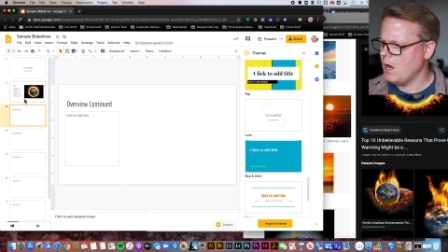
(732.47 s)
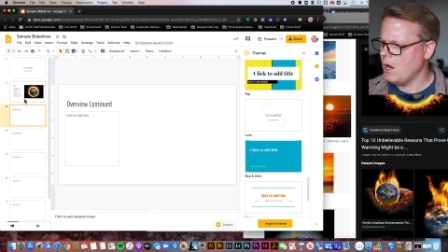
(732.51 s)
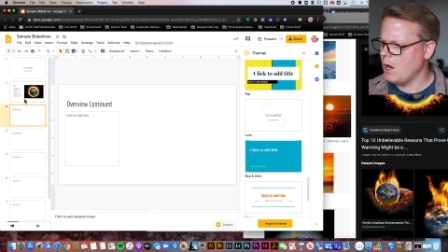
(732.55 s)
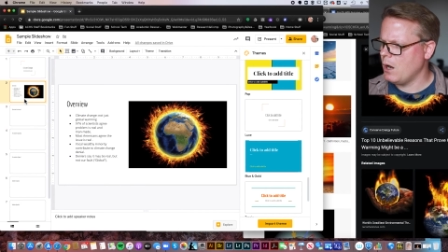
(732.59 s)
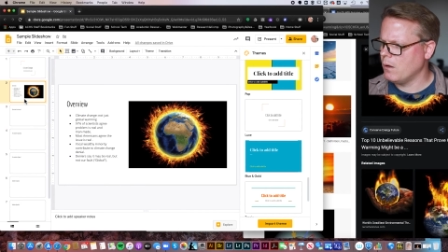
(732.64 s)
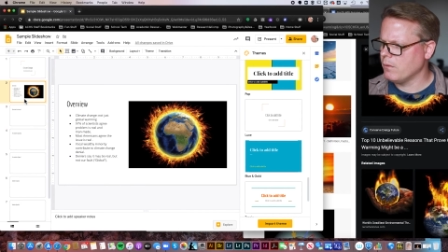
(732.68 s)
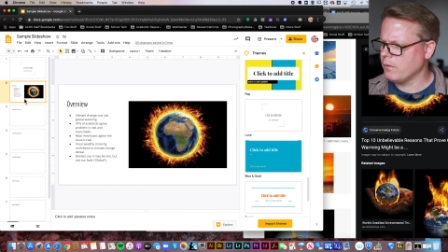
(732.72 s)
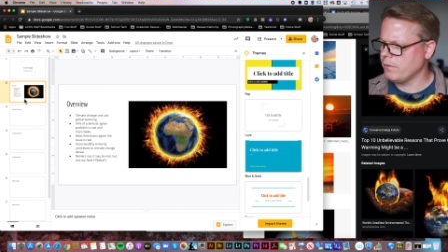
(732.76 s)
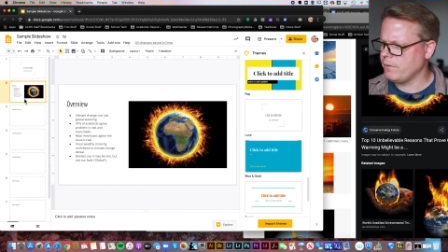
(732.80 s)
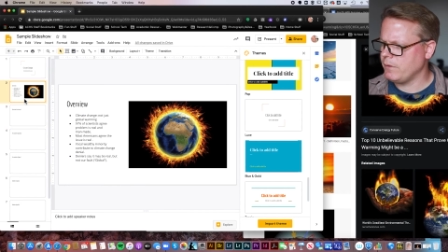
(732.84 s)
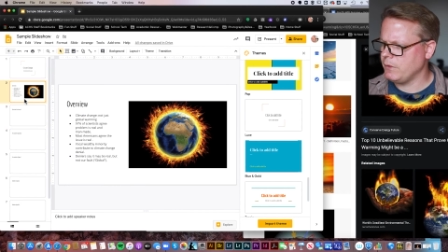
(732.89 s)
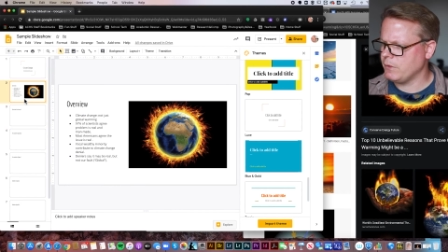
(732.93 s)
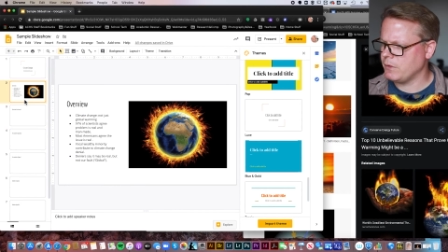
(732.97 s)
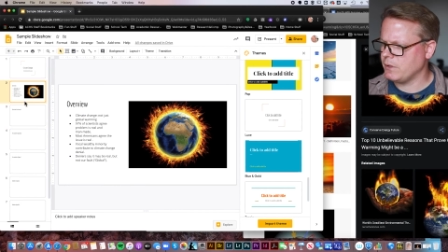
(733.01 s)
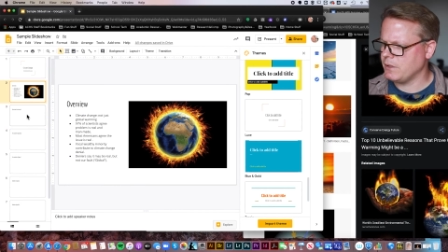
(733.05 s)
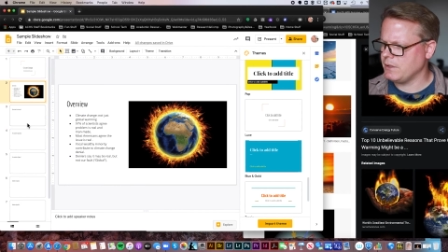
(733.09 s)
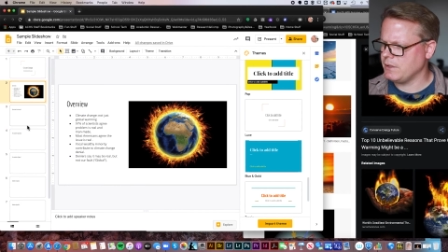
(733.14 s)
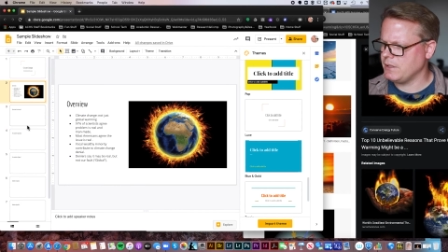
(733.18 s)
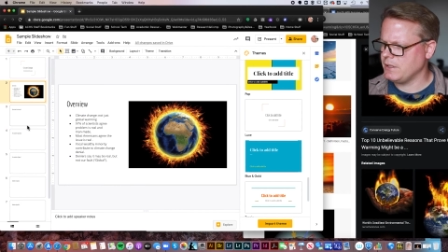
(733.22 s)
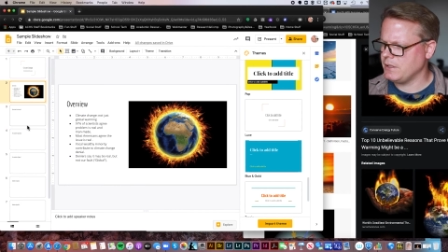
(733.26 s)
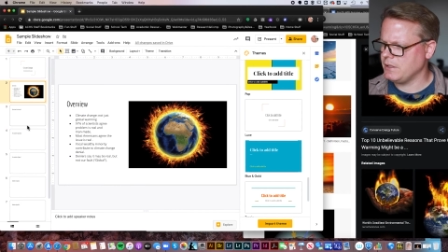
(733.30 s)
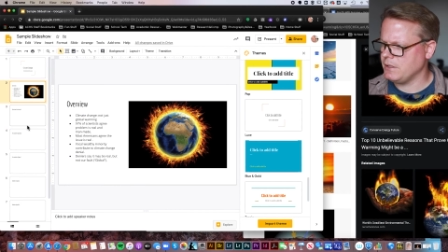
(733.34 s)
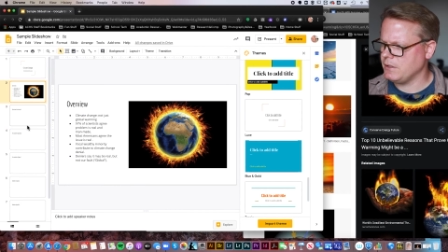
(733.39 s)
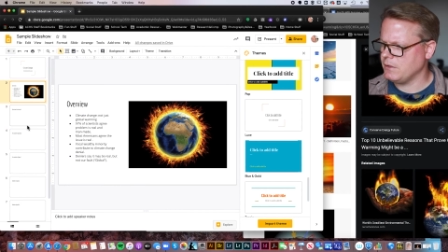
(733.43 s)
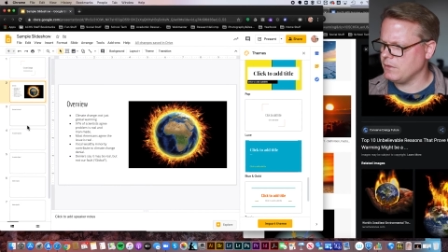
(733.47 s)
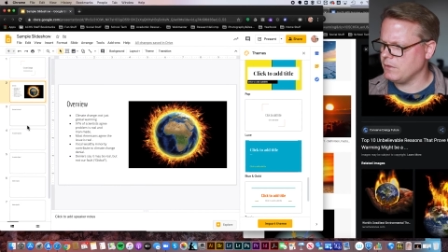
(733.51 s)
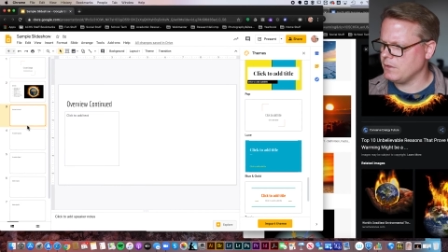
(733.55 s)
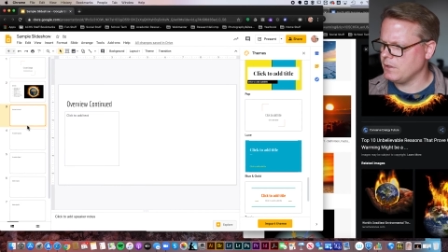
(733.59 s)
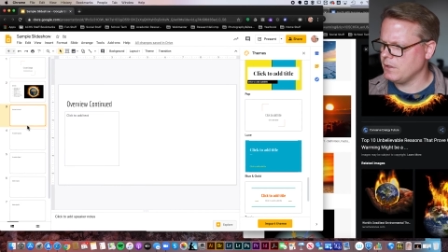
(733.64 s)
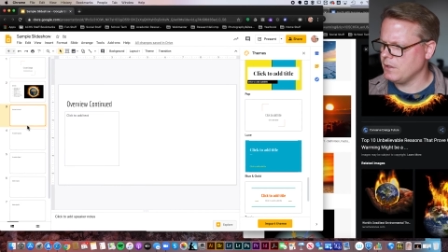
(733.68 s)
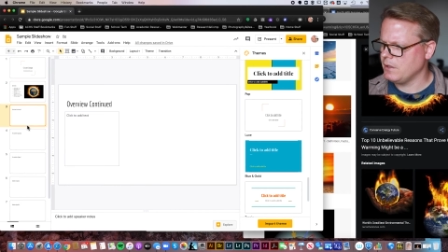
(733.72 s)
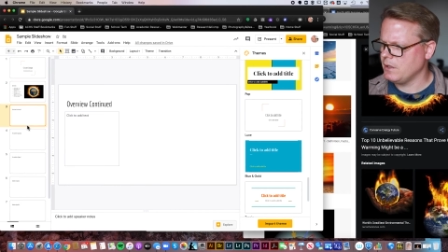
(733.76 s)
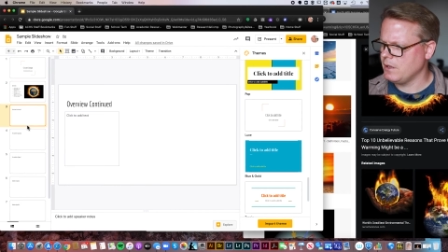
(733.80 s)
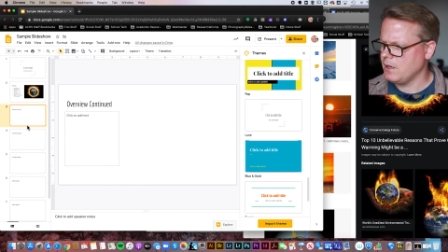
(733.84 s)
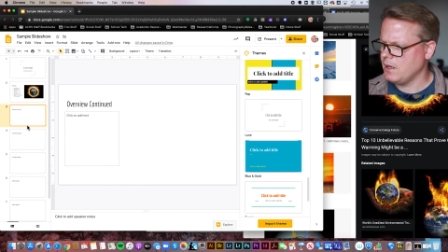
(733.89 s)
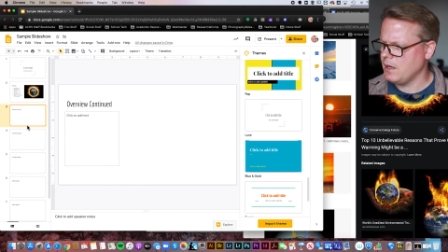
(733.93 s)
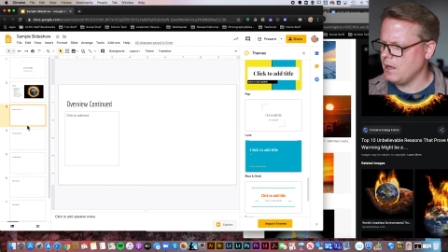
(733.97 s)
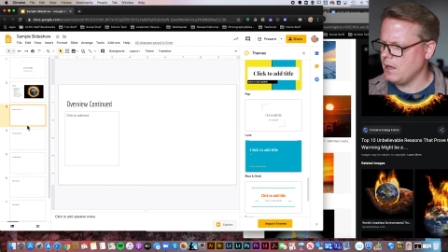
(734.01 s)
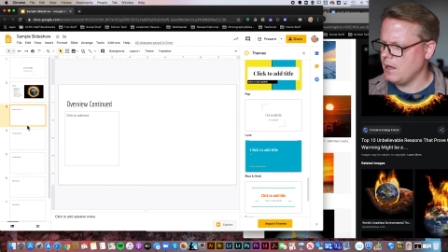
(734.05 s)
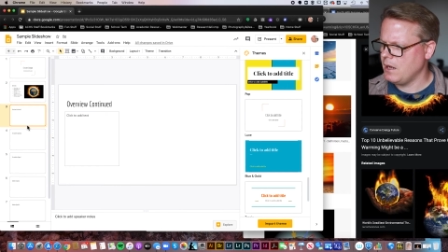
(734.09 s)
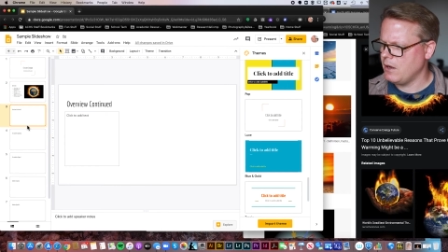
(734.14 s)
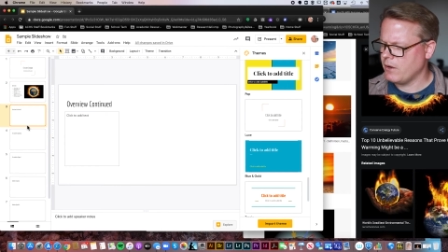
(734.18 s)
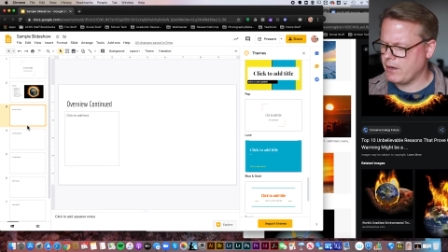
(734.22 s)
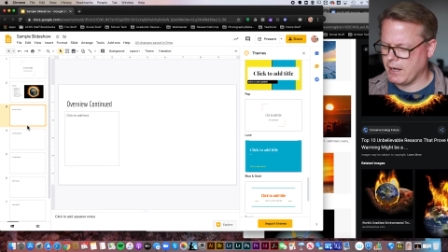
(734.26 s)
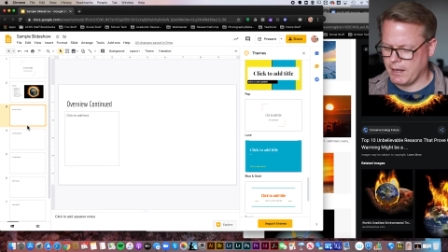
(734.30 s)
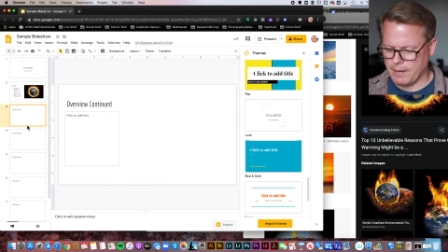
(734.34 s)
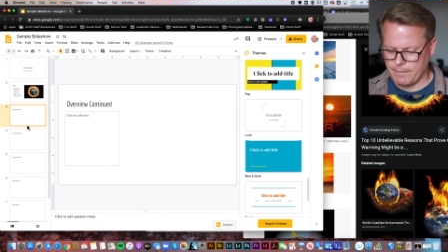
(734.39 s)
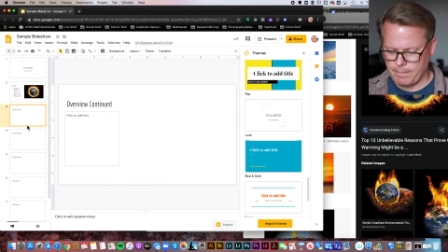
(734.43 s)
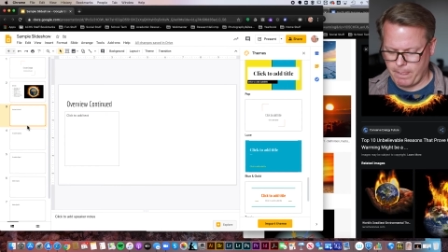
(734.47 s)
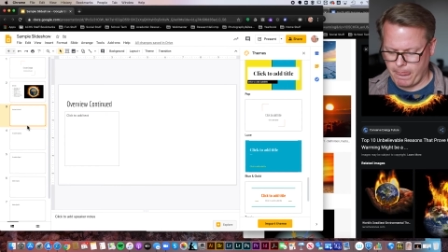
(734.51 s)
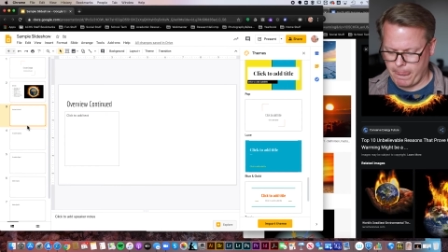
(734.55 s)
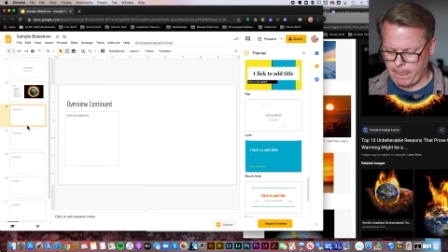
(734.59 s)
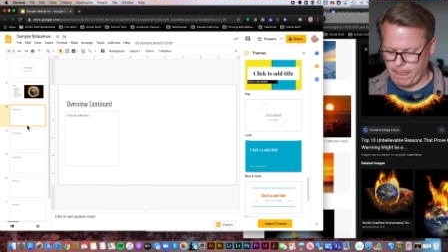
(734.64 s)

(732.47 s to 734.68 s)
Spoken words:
Overview continued. Okay.